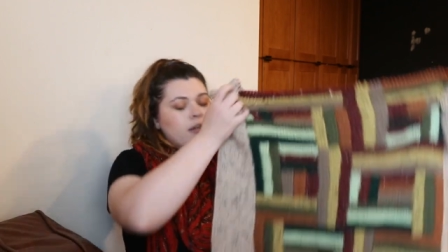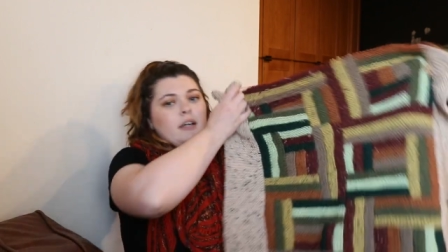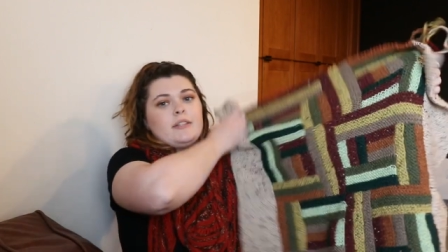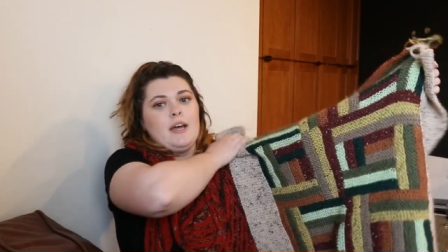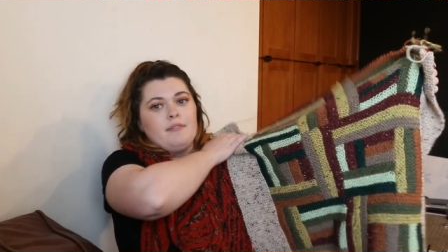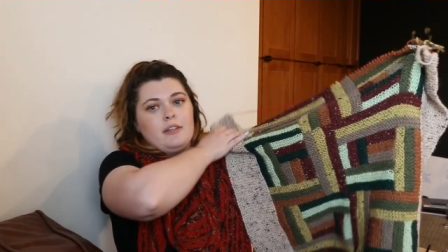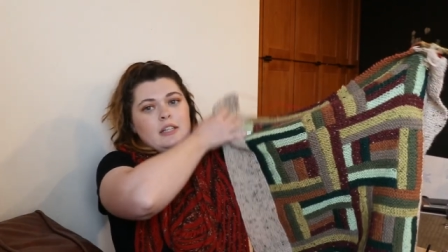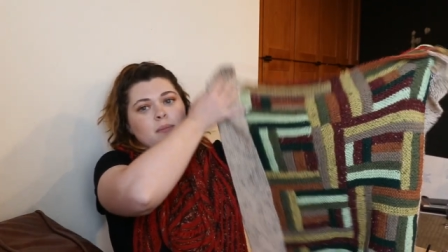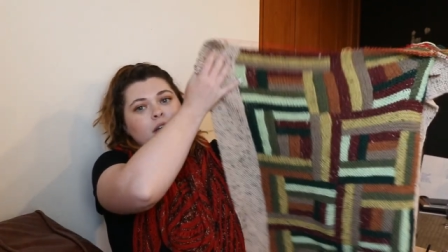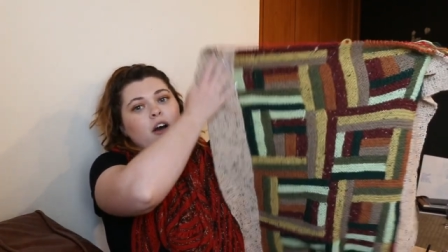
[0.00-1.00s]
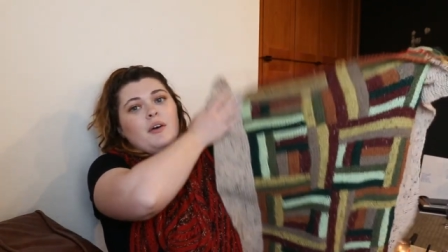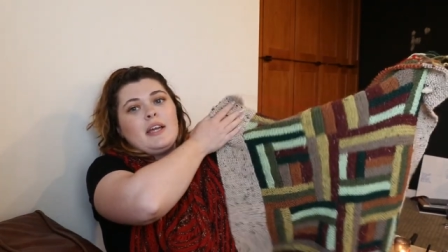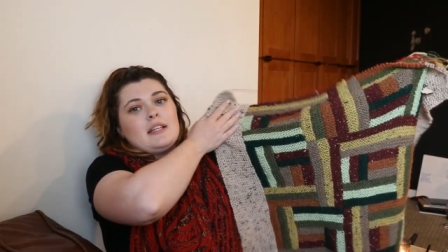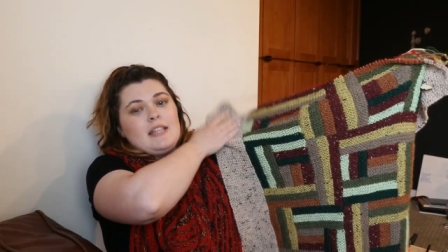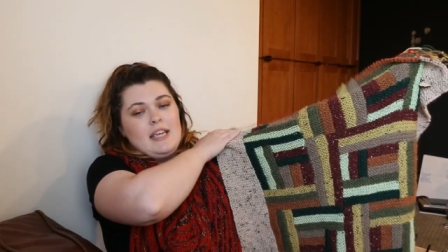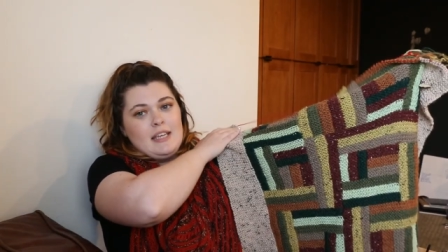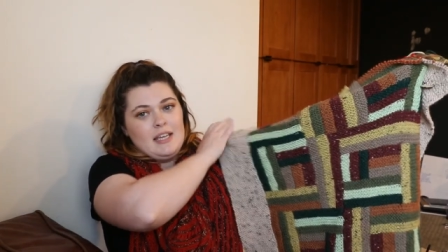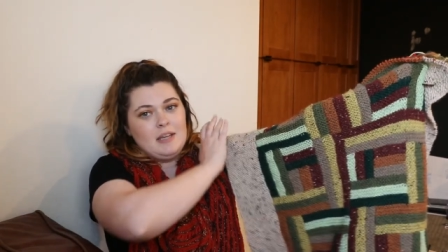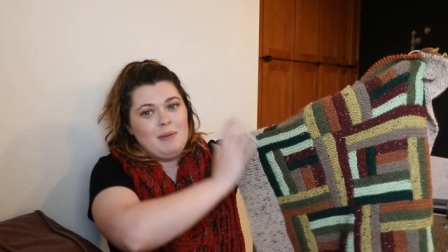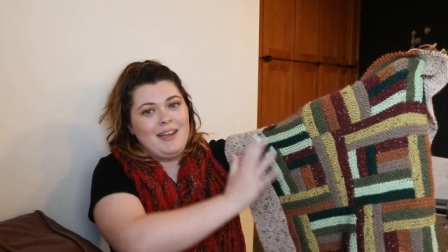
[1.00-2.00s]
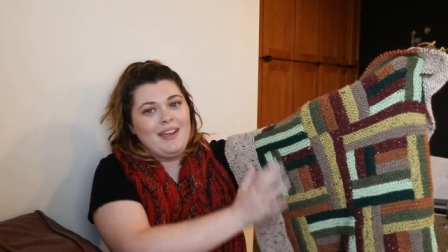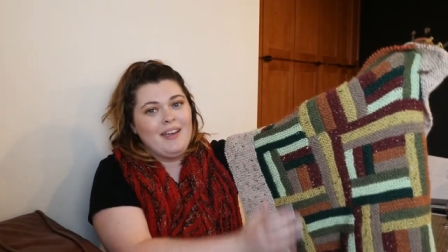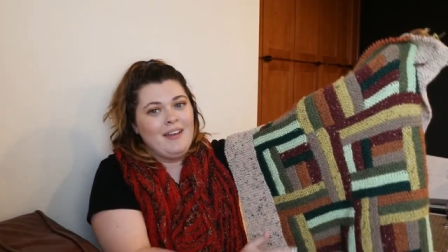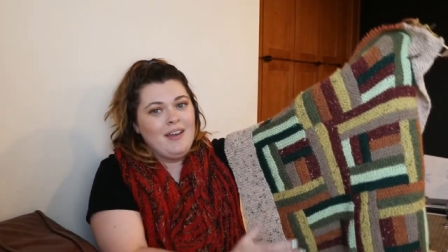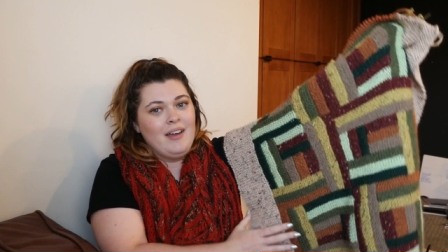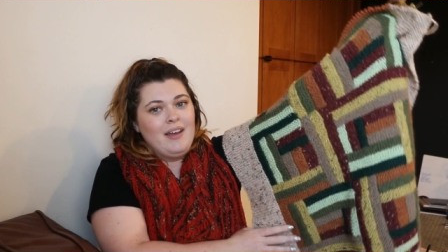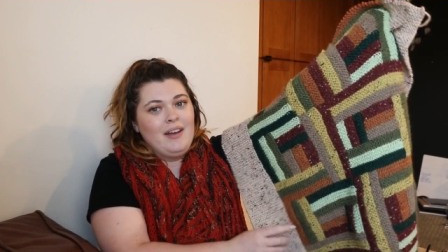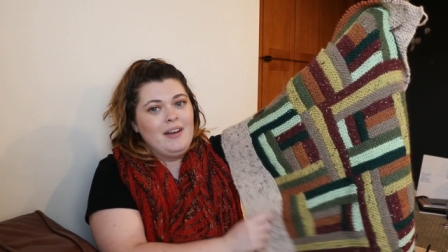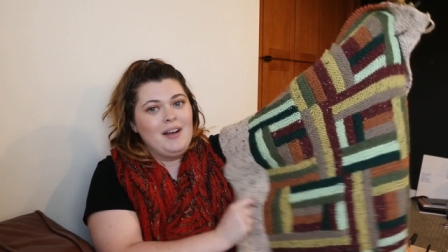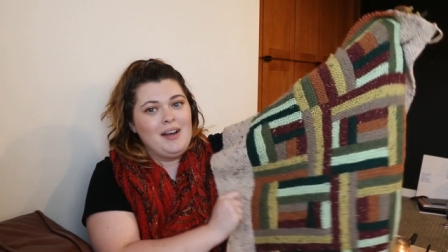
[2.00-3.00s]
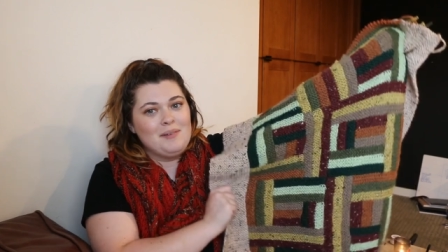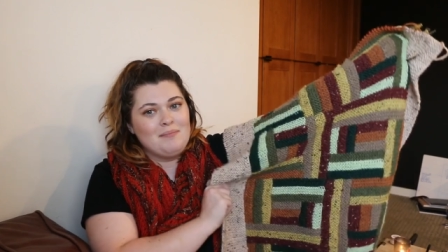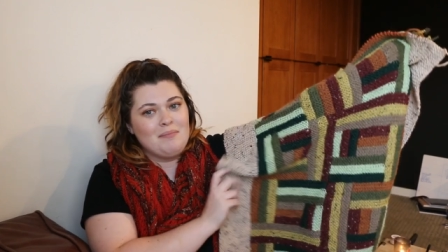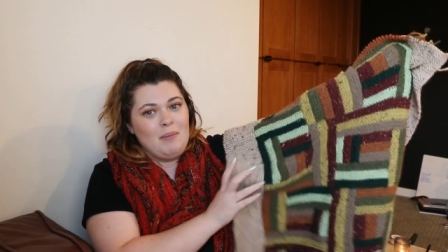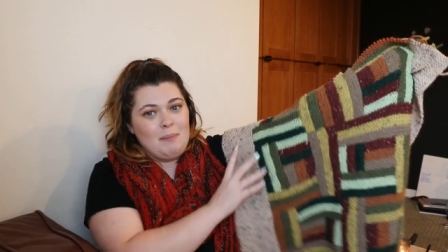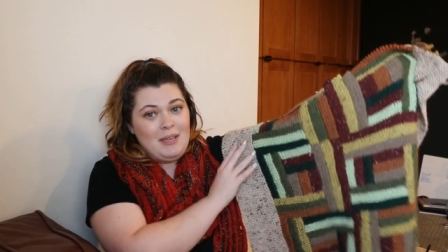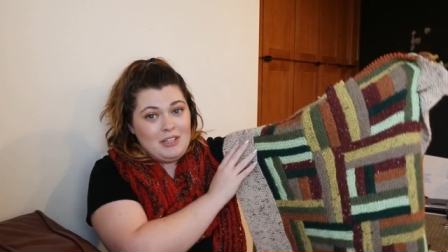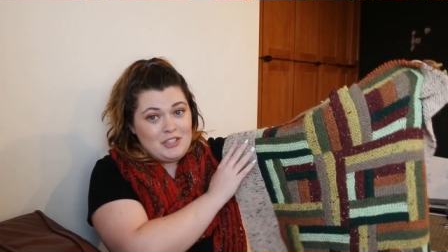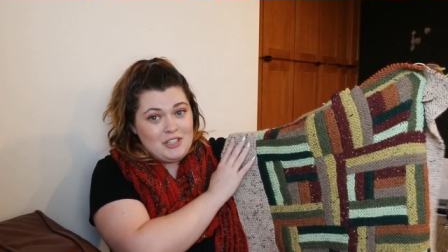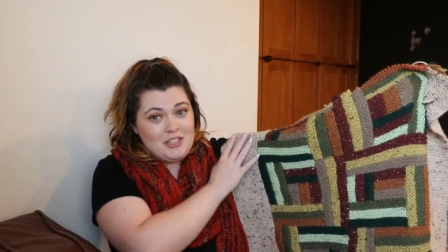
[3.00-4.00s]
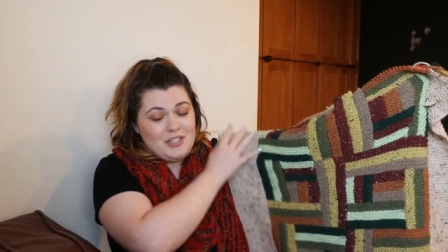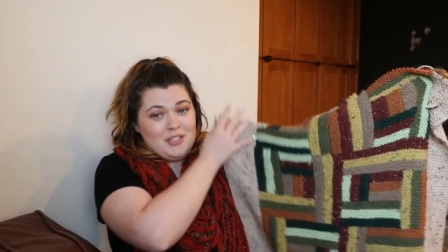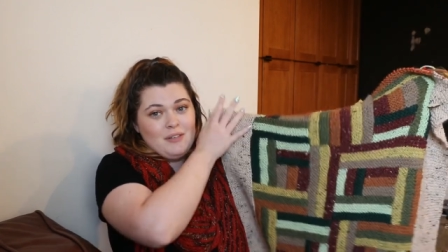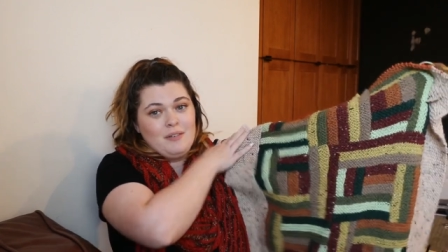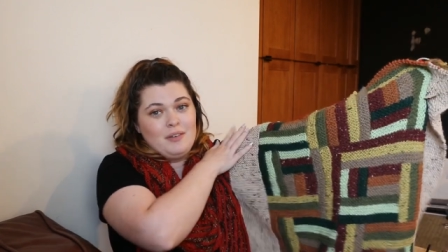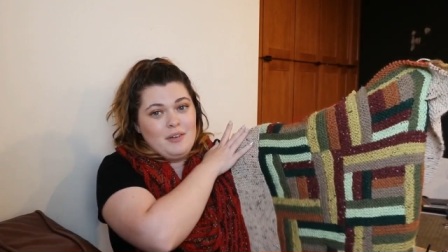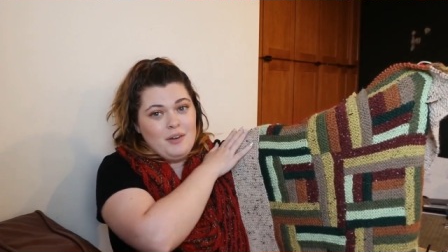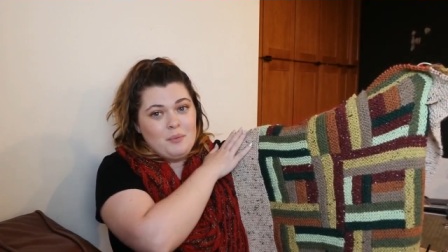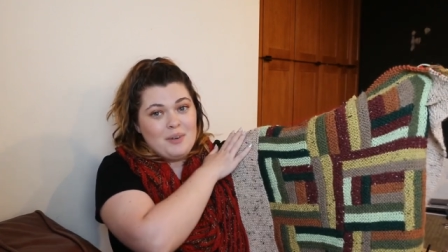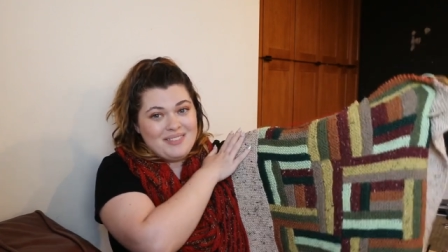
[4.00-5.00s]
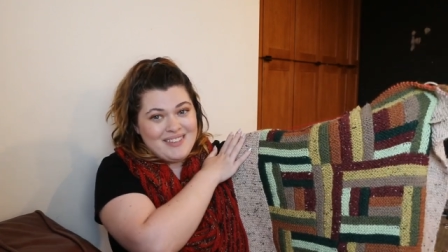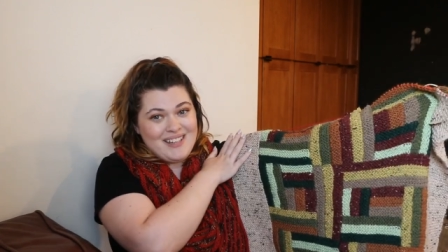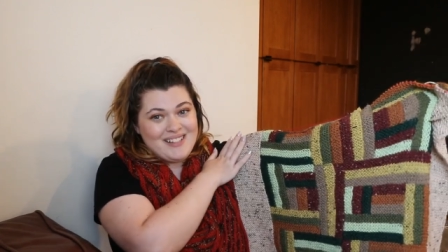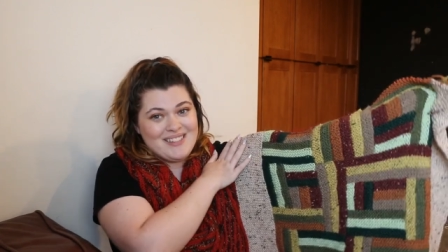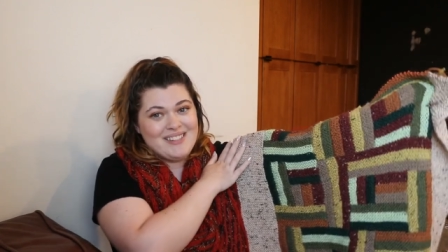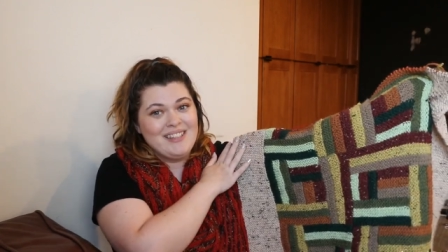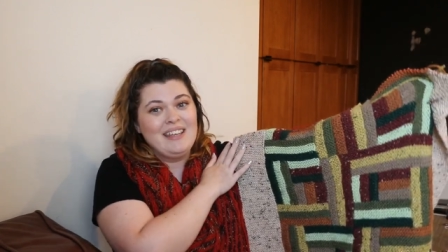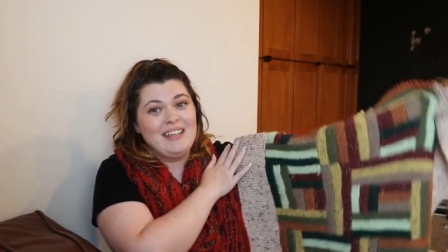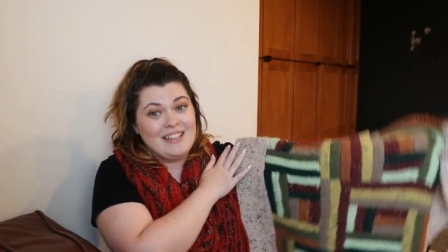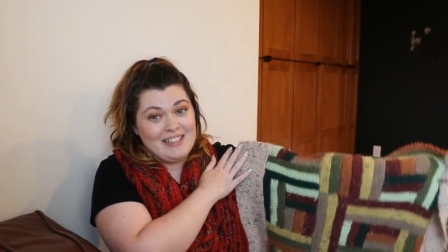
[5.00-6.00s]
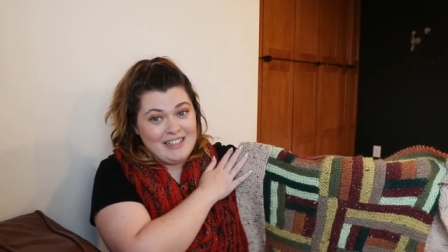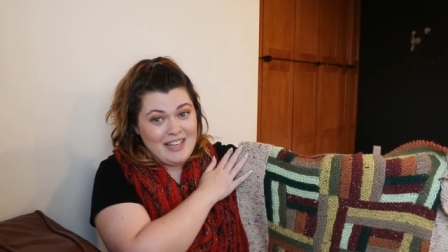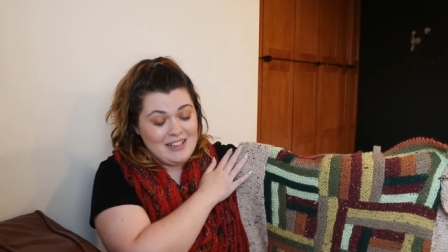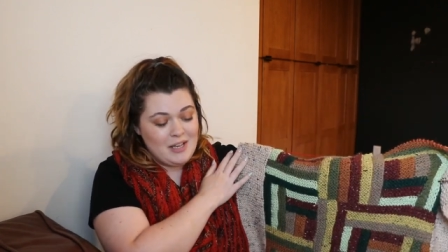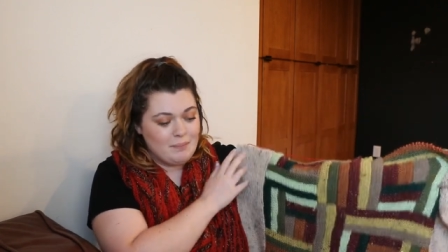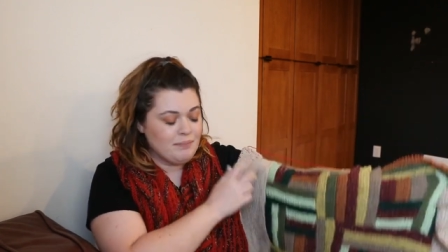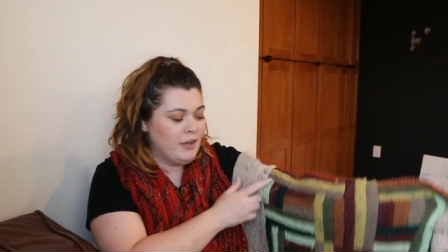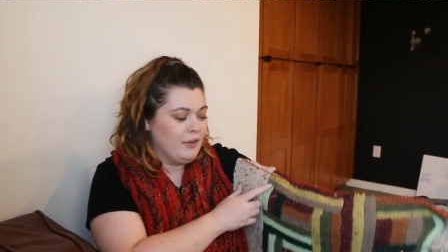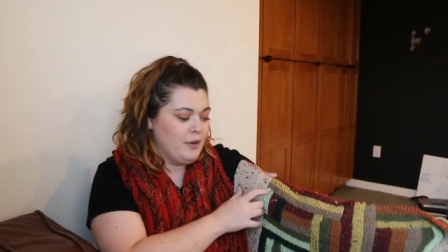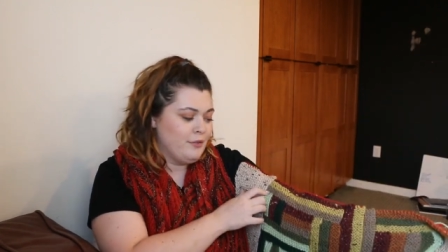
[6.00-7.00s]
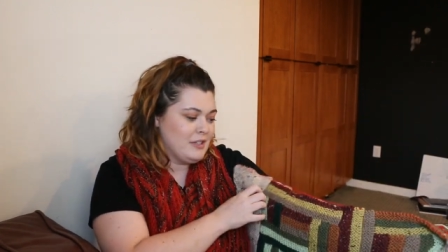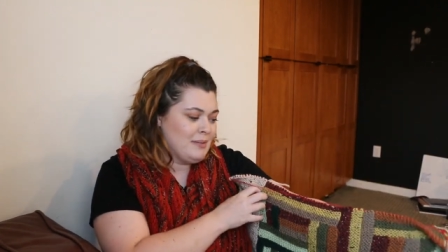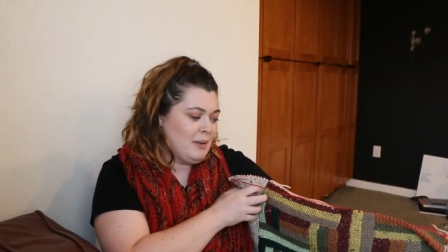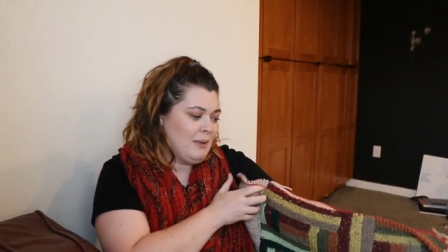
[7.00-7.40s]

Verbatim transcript: I'll definitely be going and taking my my pictures with this in Cleellum. I'll go visit my